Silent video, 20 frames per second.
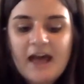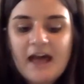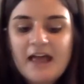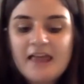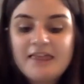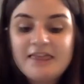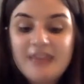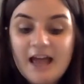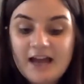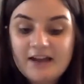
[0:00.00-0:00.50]

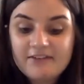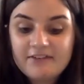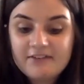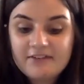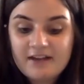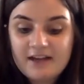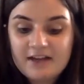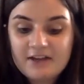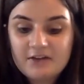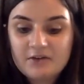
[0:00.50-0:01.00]
Life
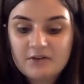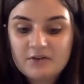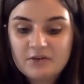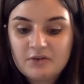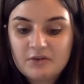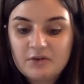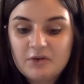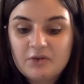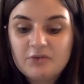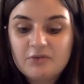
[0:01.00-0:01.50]

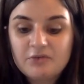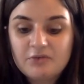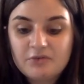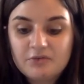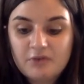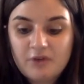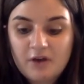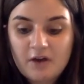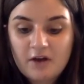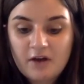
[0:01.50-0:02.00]
cycle,
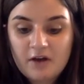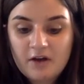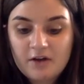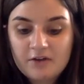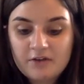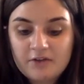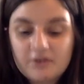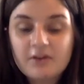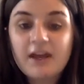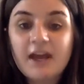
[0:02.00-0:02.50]

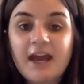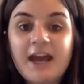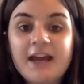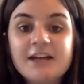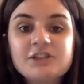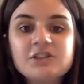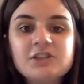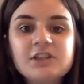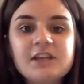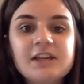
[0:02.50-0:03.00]
frogs. Okay,
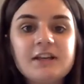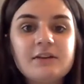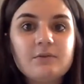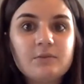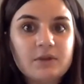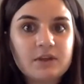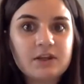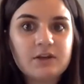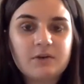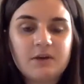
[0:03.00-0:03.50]
actually,
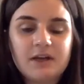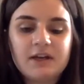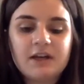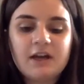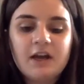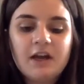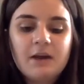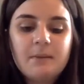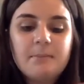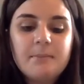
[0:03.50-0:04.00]
really quick.
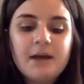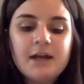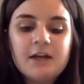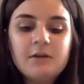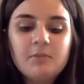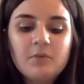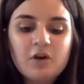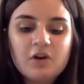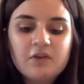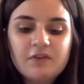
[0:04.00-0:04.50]

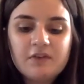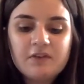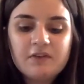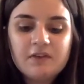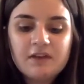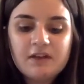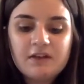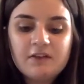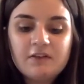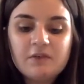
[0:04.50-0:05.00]

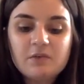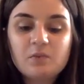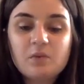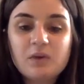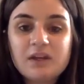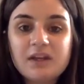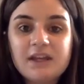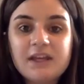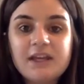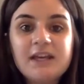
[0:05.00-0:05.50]
Metamorphosis,
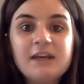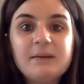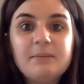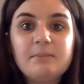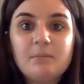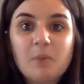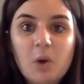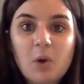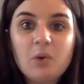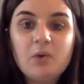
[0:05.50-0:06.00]
really,
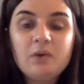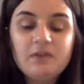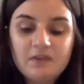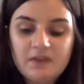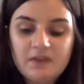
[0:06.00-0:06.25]
most